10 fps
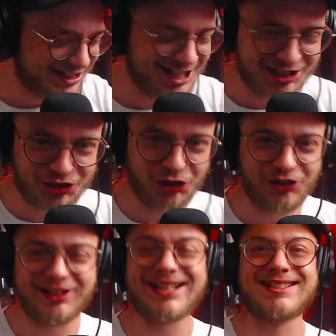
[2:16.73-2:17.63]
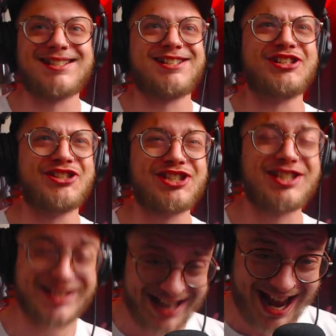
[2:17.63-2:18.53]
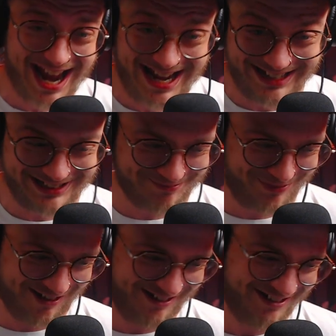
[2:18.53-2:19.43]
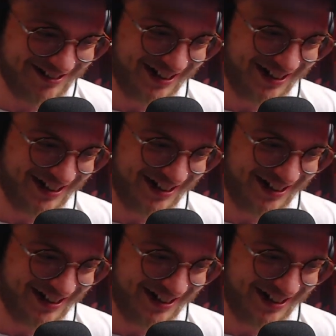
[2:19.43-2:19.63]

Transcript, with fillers: This dude is insane, bro.